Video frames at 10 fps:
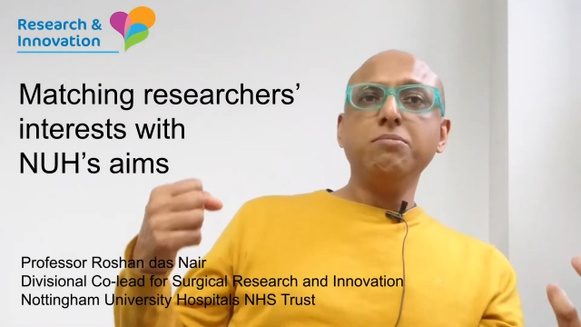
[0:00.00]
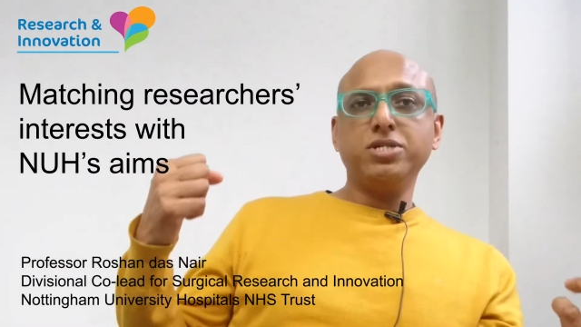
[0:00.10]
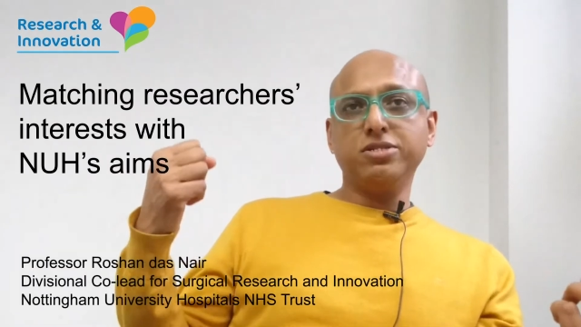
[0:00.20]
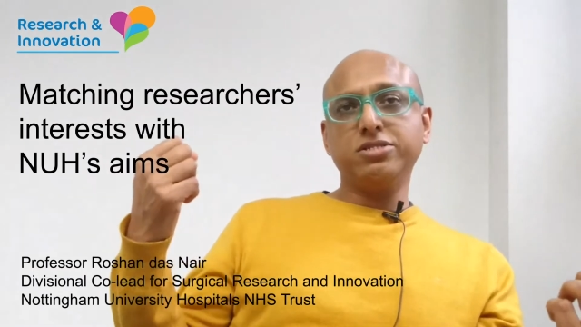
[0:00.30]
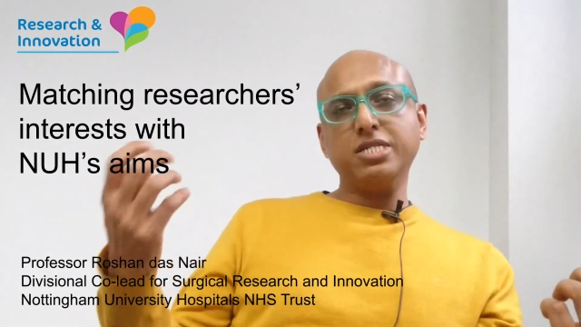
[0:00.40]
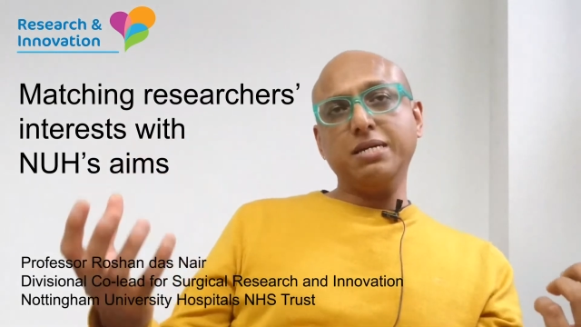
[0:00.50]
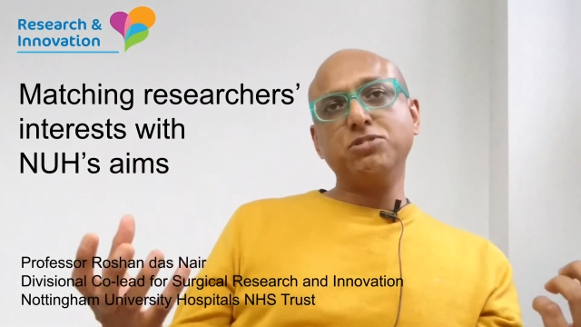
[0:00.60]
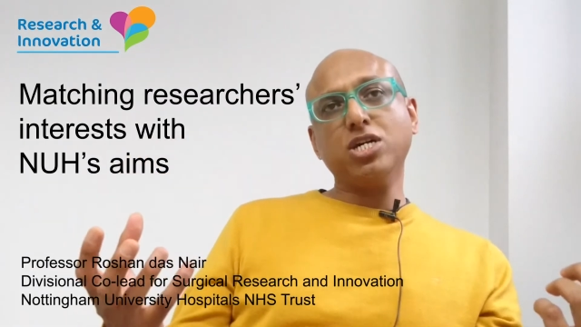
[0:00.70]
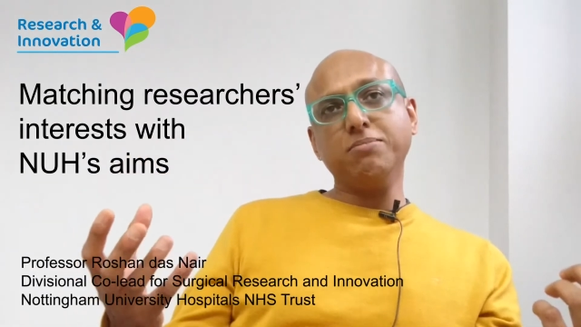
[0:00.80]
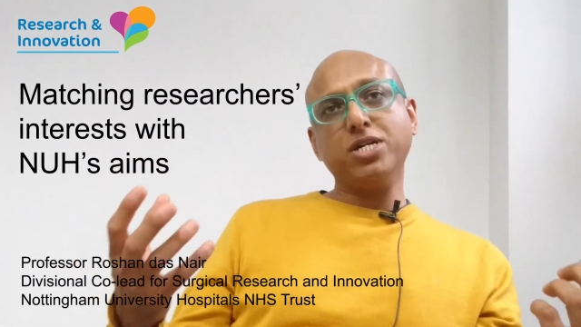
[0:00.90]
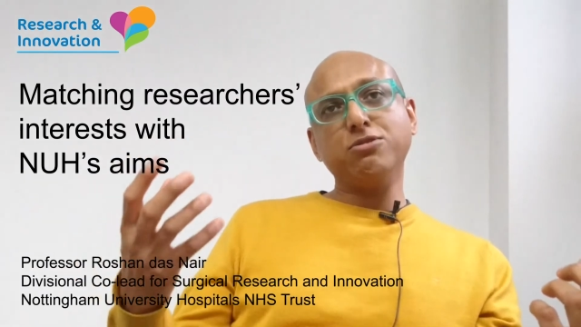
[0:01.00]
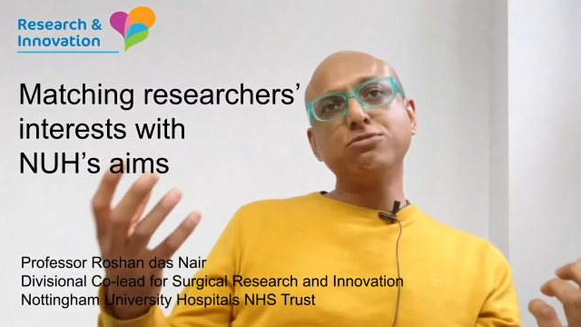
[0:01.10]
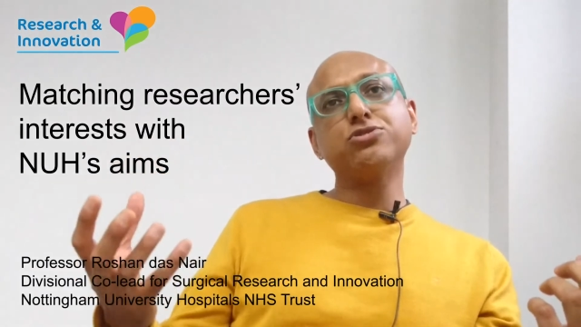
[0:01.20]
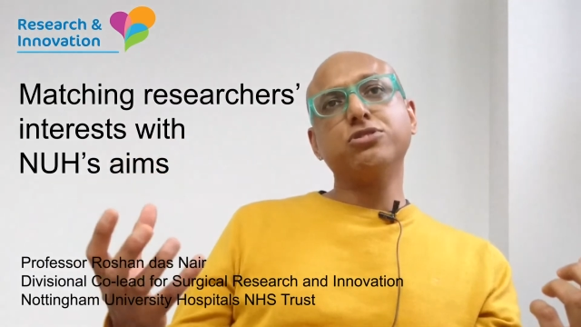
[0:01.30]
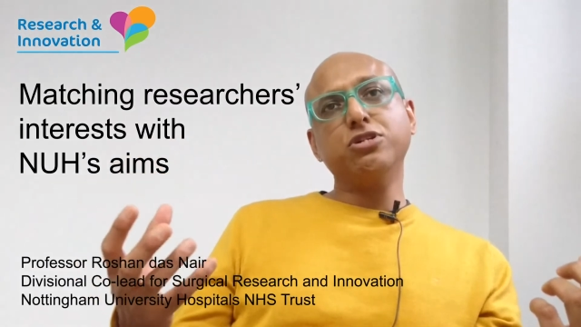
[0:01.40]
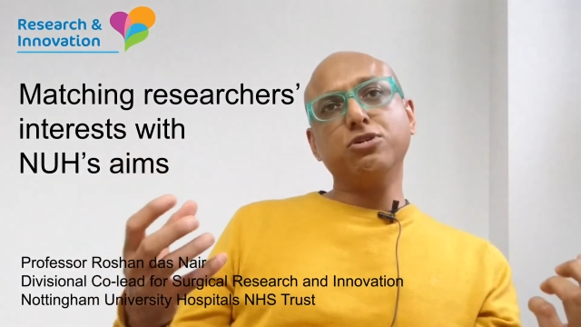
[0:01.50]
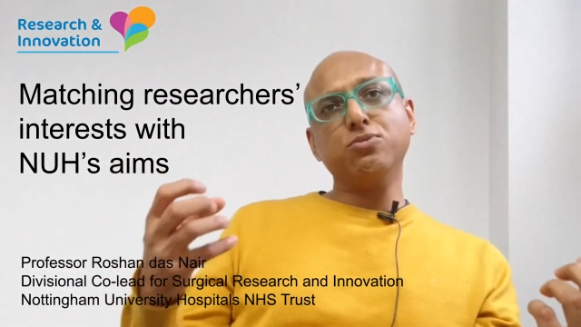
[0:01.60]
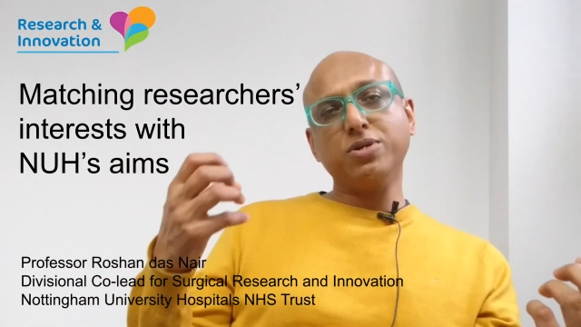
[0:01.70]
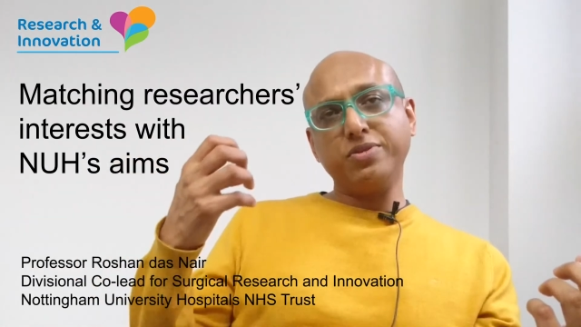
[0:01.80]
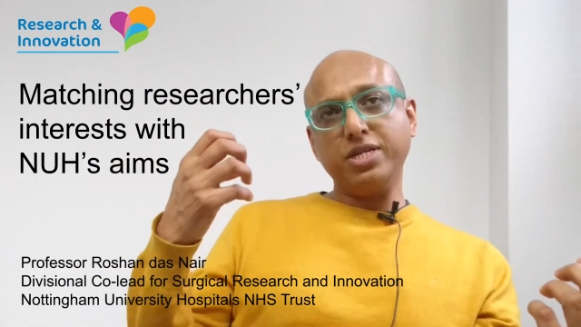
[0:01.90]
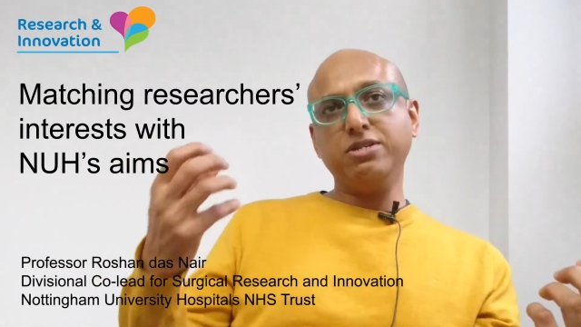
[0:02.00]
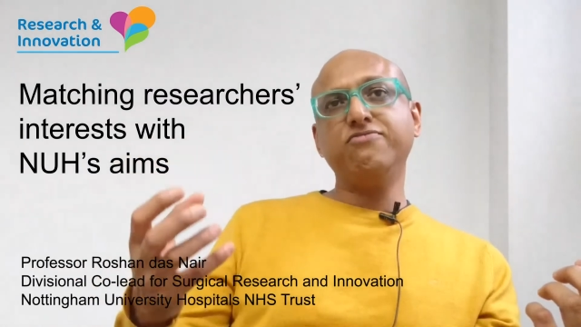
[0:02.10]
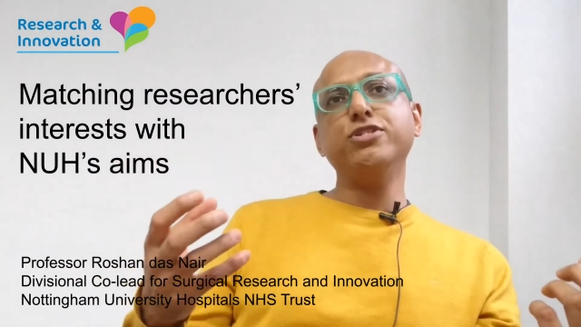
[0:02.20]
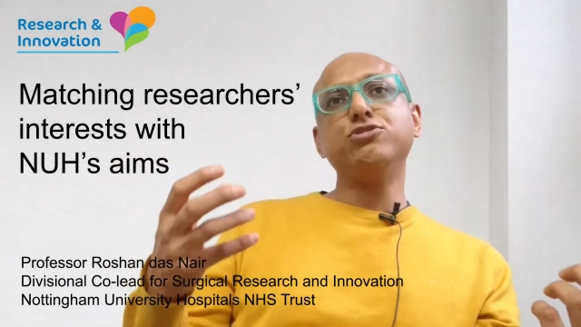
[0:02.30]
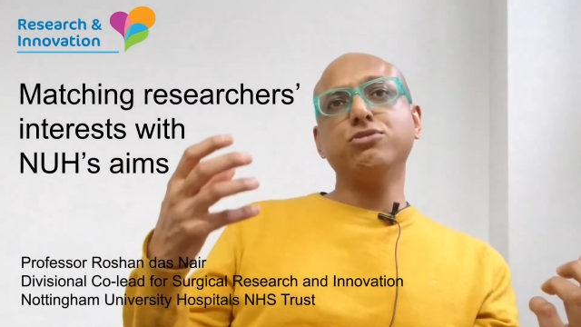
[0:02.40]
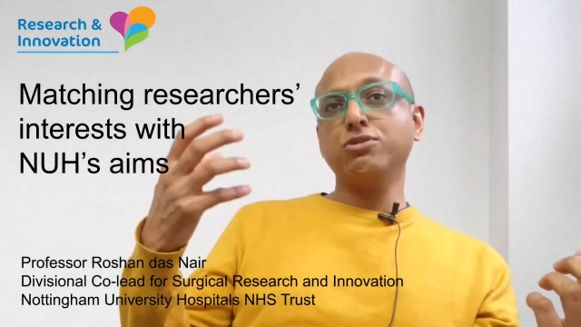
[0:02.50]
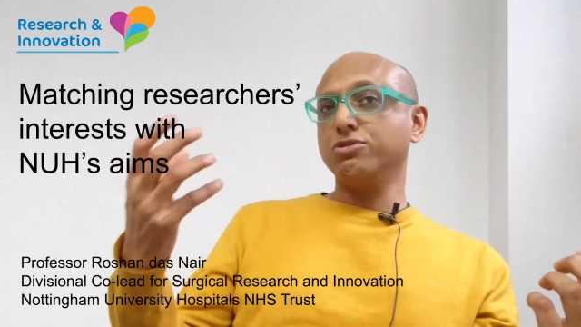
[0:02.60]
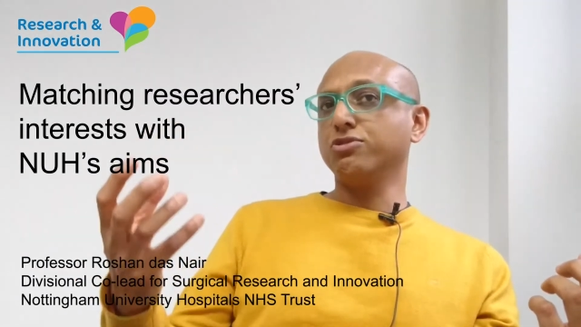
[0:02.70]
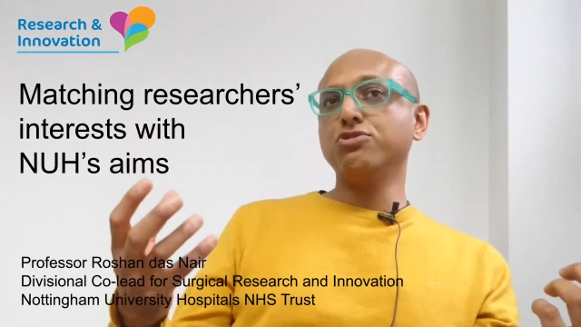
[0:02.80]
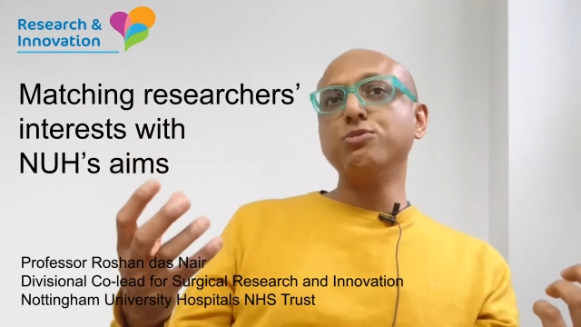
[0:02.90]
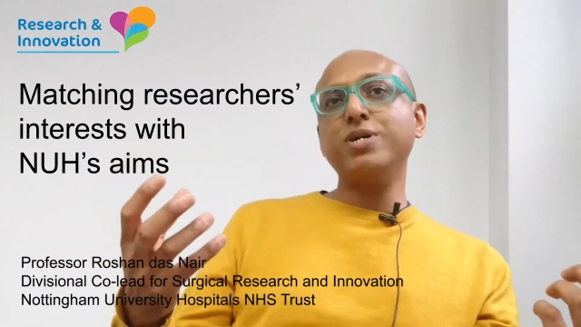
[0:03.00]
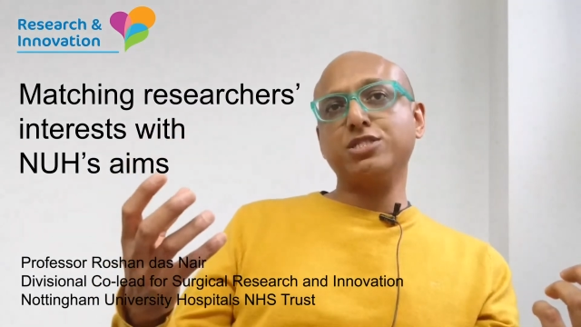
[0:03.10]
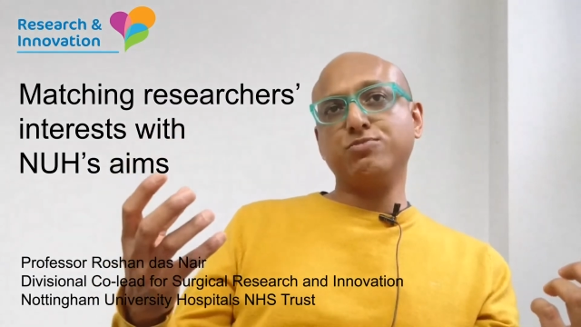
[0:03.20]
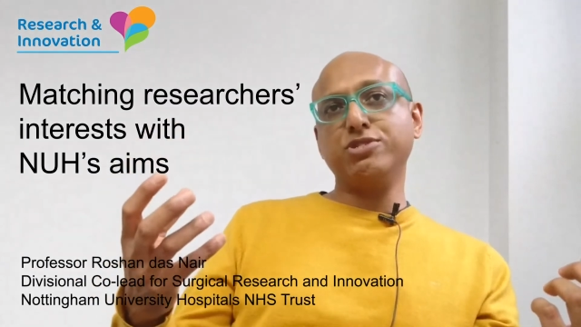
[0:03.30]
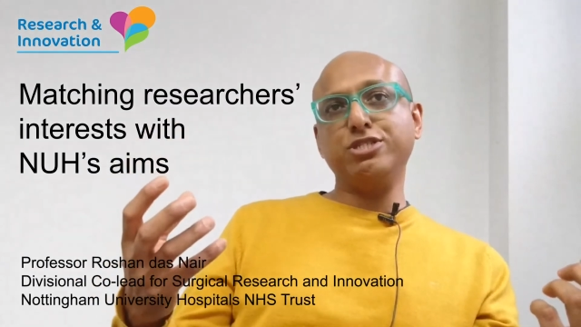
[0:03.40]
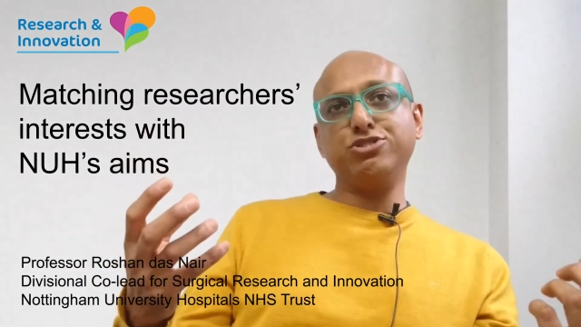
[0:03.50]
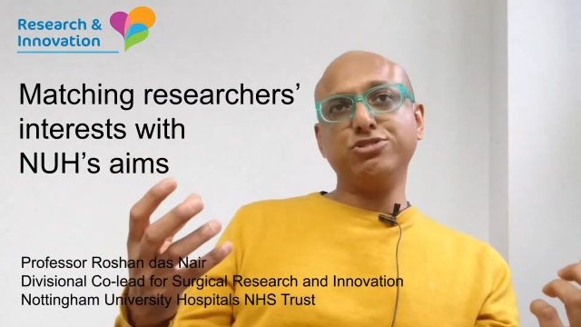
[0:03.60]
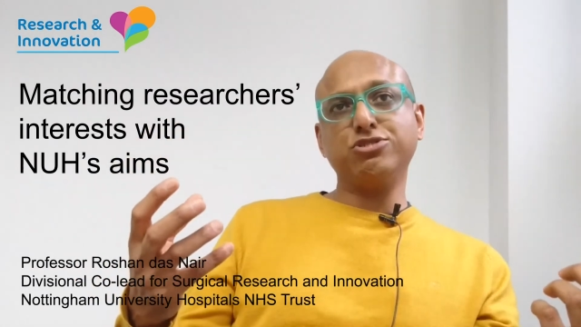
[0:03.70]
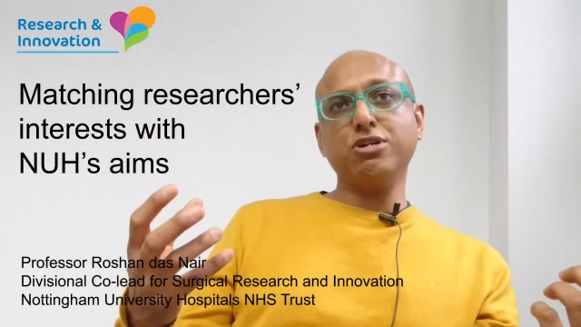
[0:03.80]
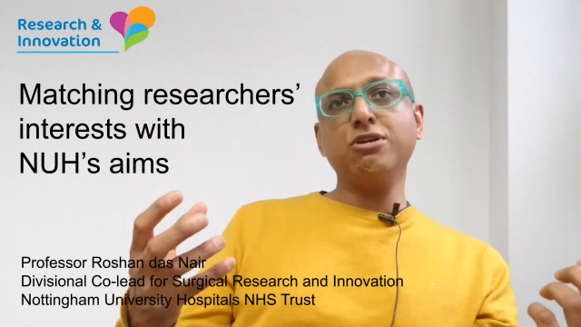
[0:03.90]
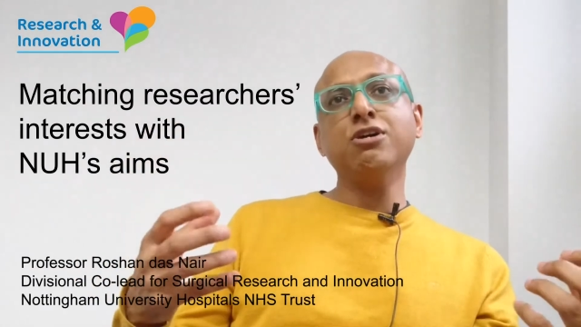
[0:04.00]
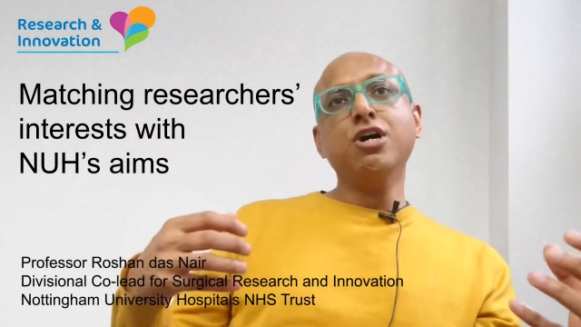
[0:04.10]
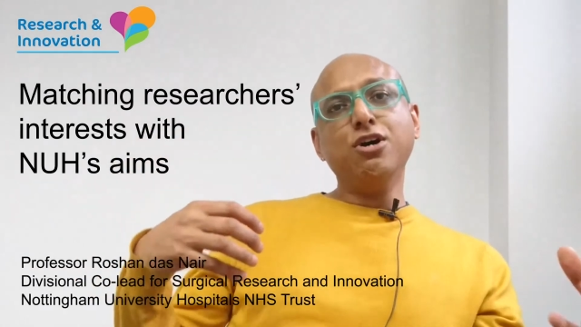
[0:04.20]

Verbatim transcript: but at the same time I also know what the individual or the group aspirations are